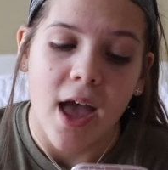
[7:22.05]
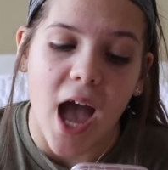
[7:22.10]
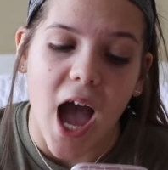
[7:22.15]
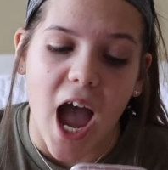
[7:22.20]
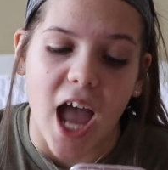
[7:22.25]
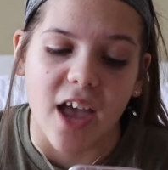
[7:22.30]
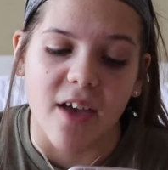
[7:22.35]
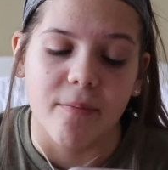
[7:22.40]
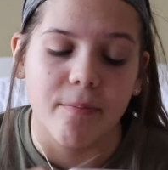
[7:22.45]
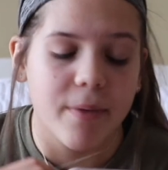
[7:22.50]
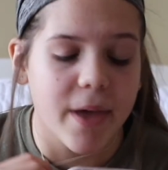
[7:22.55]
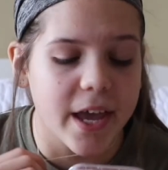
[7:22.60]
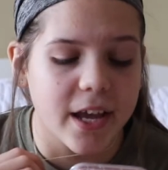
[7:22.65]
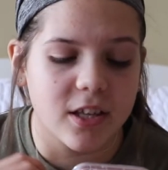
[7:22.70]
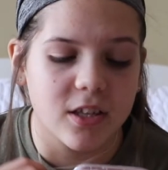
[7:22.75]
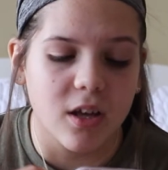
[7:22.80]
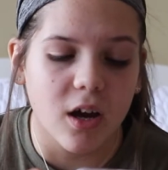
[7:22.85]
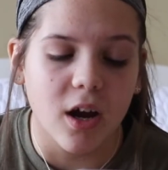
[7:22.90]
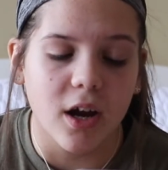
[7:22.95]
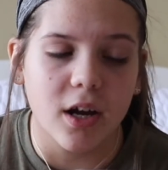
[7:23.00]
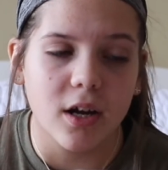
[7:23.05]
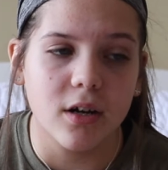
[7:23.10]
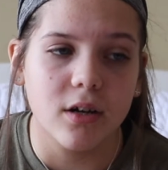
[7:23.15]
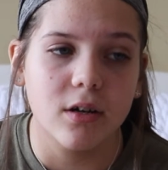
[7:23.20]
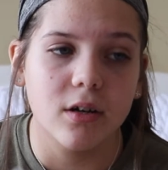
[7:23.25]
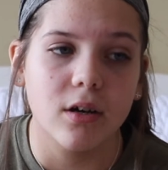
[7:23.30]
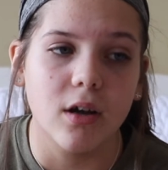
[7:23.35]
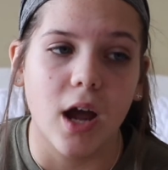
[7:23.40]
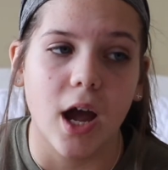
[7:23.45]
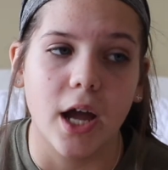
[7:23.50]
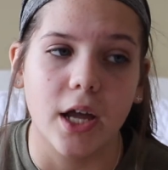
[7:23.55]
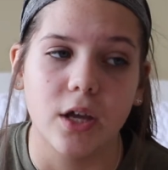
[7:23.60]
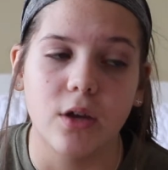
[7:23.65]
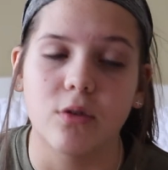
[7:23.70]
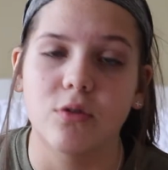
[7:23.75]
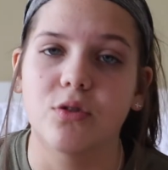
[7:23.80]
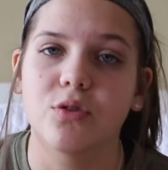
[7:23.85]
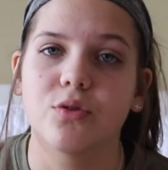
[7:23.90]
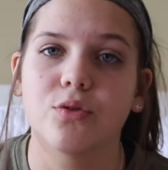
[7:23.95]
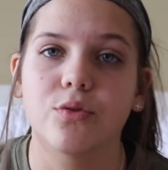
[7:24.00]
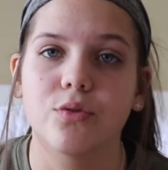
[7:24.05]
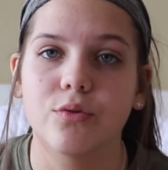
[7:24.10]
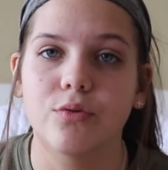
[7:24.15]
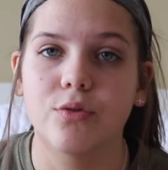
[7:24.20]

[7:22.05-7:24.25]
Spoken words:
I have PicsArt. I use